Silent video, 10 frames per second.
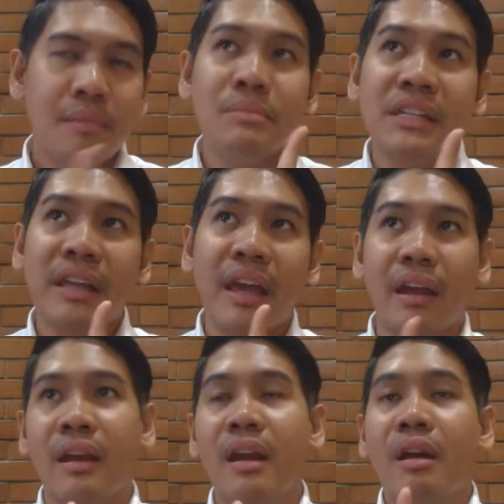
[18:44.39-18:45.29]

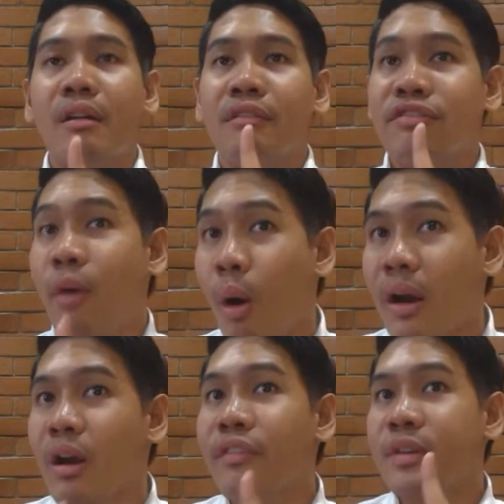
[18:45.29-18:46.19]
Meaning,
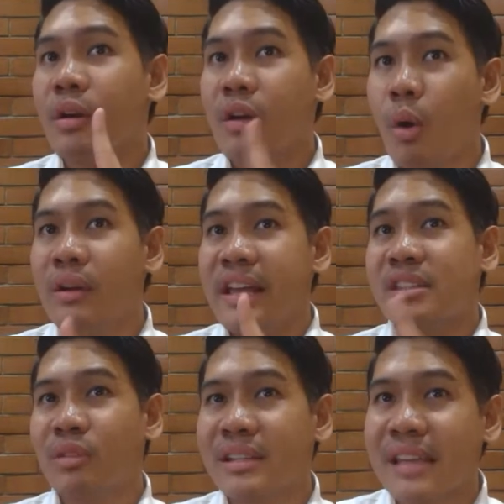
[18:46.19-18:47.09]
four of your
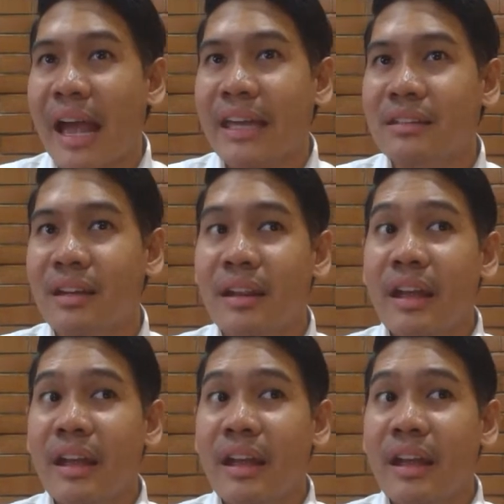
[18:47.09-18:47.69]
colleagues resigned,